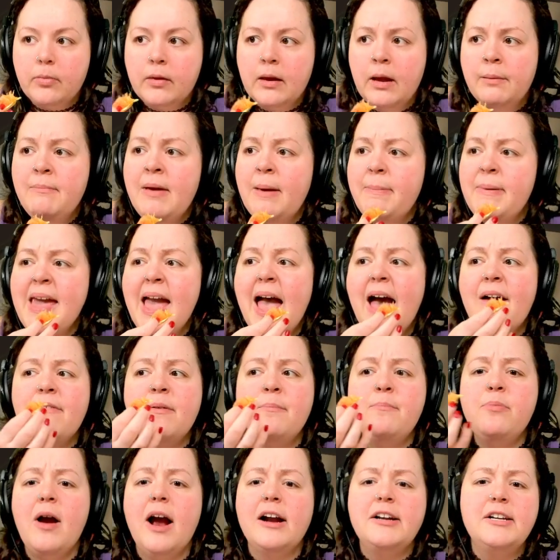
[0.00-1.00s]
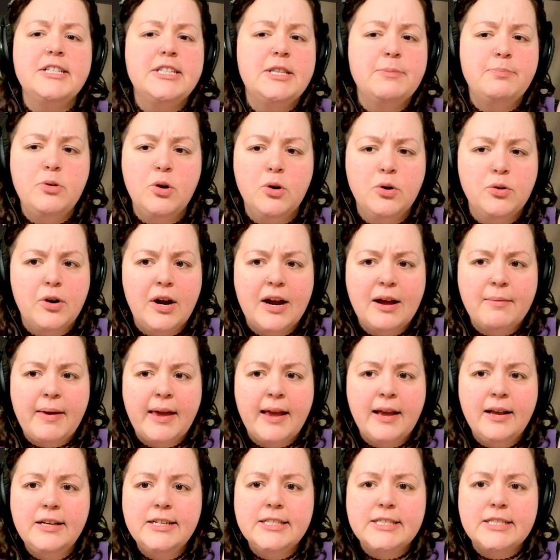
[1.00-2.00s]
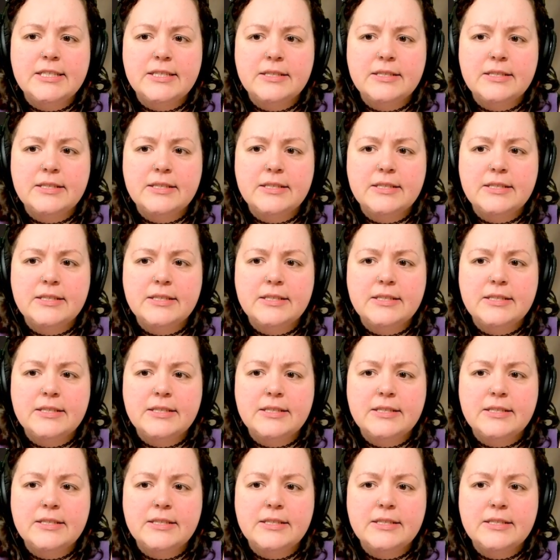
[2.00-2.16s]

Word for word: Maybe have him practice the programming cuz